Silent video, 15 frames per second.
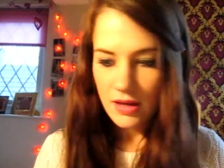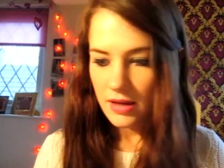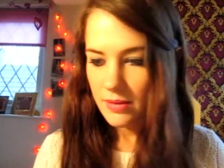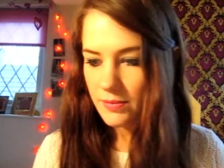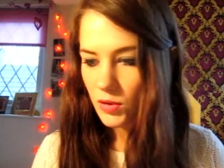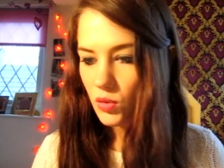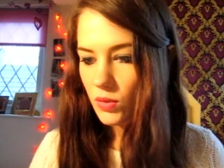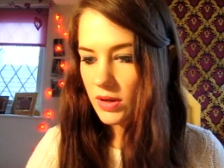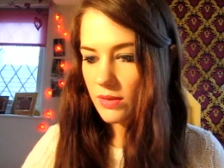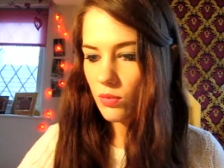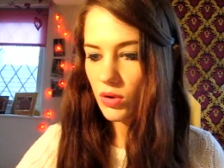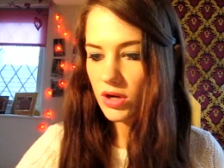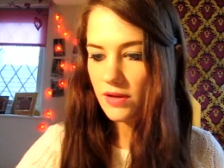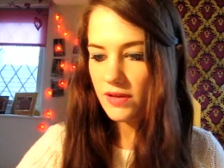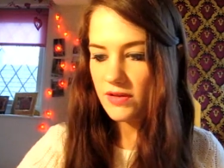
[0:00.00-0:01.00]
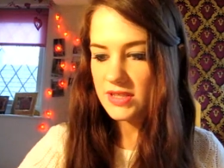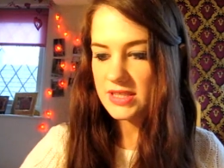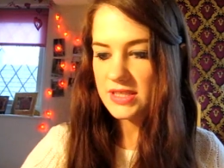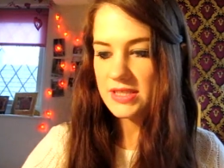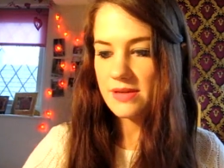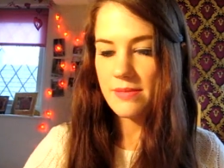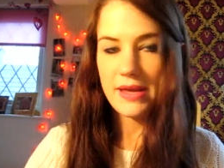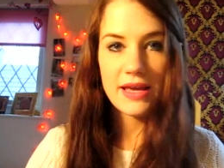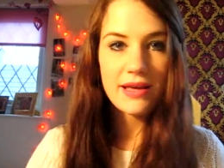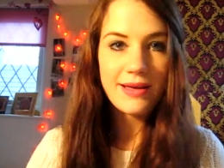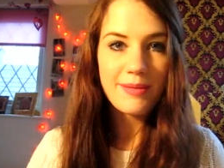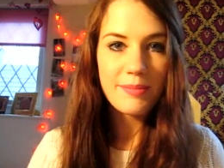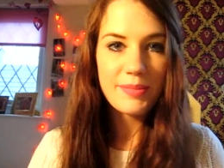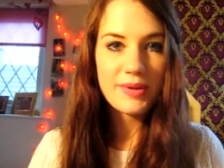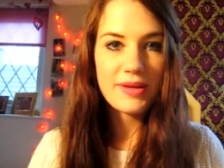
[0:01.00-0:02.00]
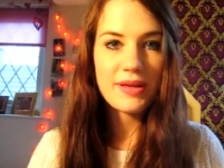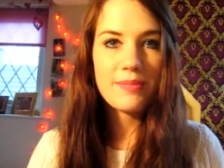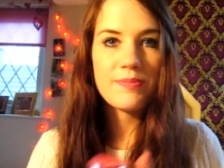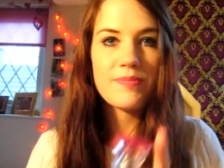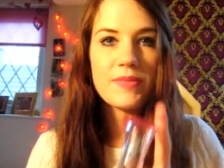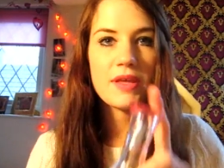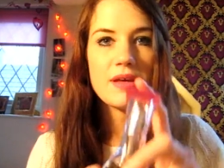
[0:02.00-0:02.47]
Um, oh, and one other, this isn't makeup, but um,